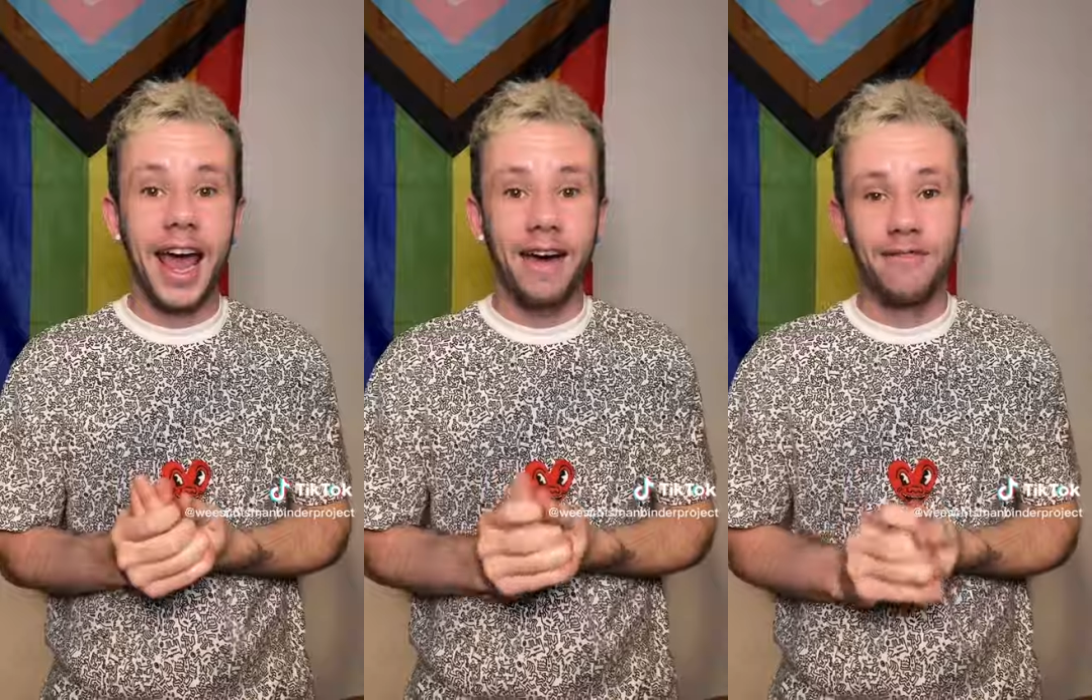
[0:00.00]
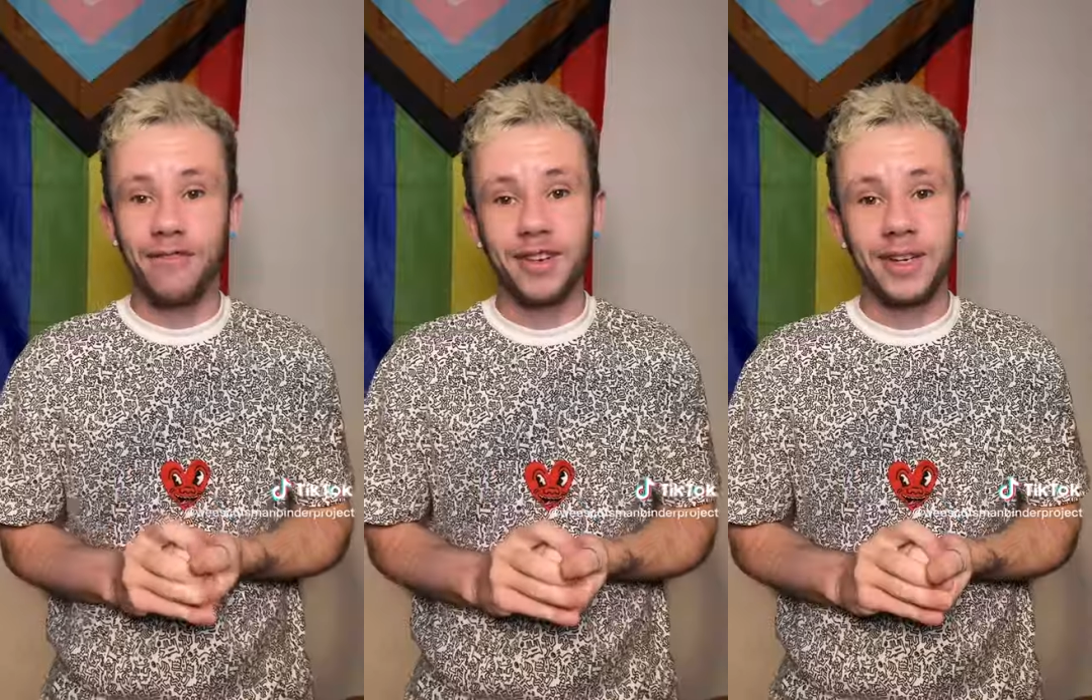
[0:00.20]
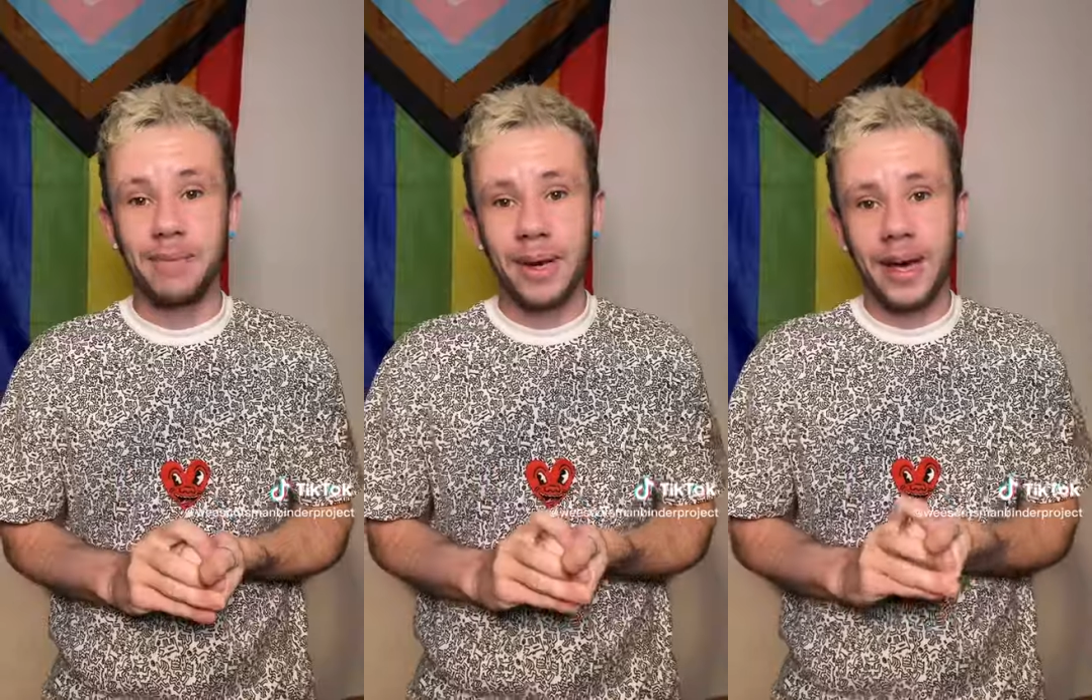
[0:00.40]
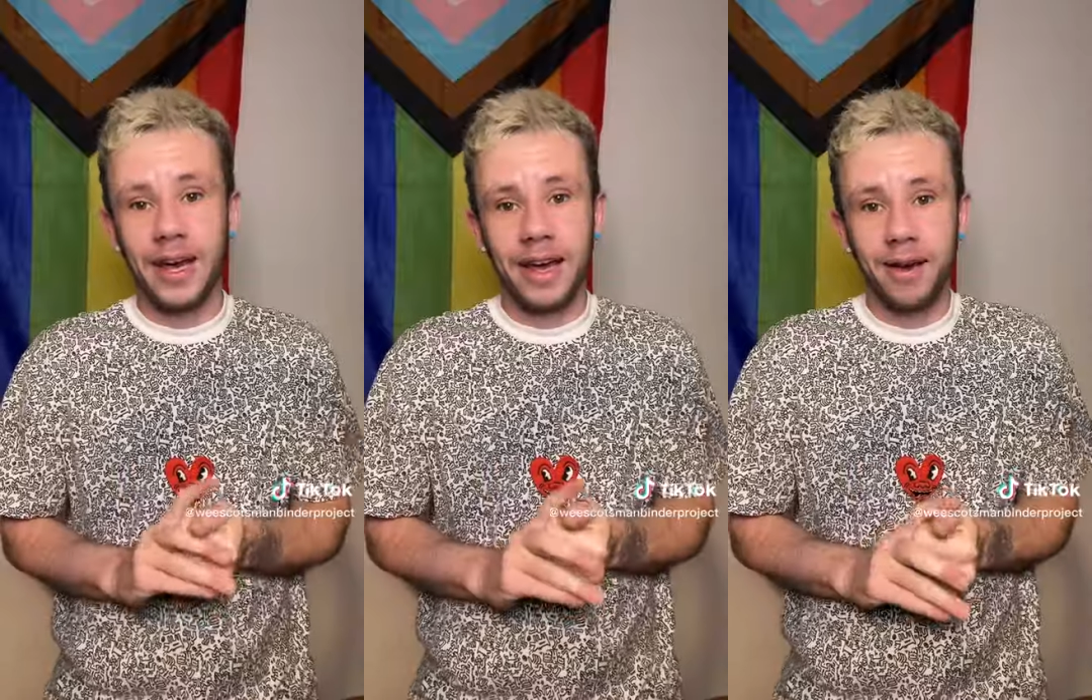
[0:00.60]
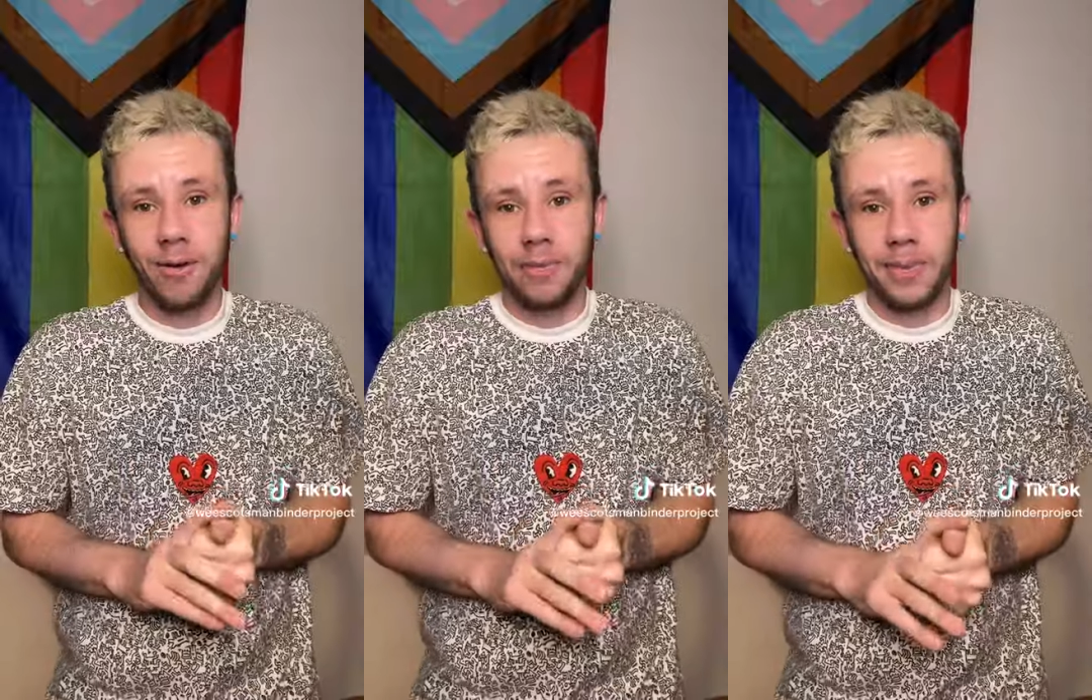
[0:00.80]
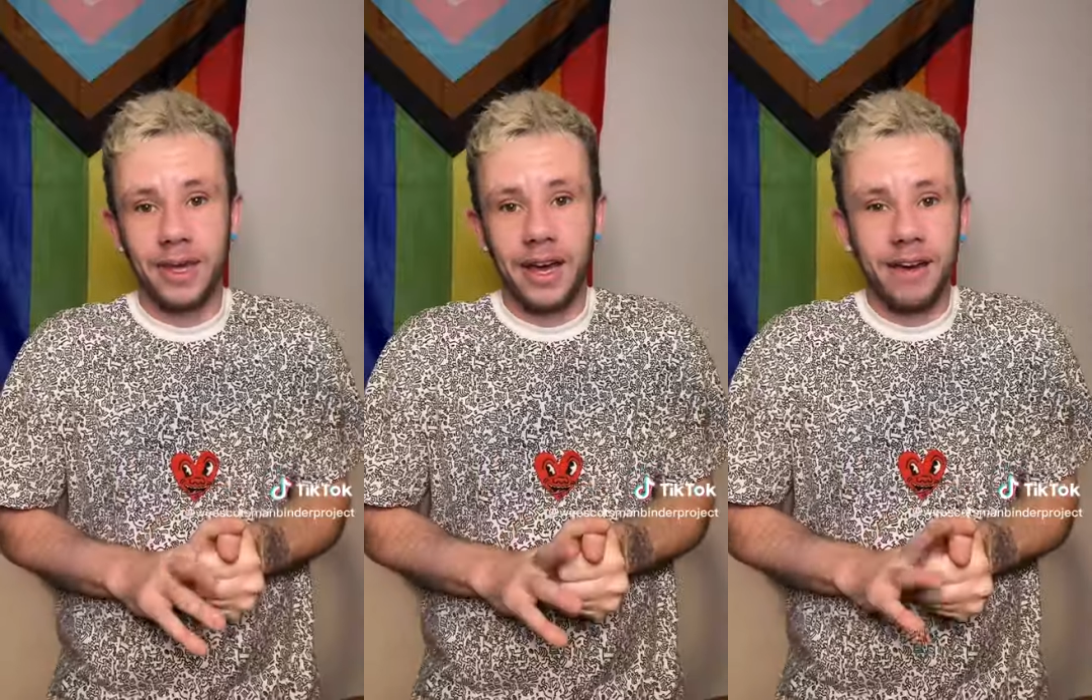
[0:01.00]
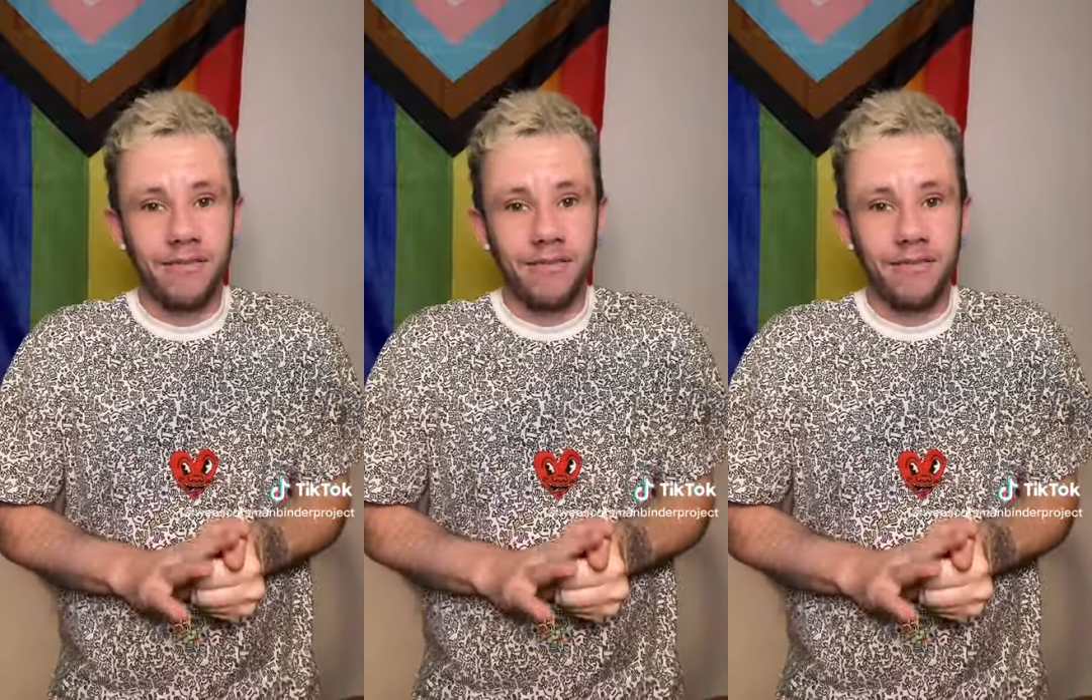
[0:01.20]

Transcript: every bit of help that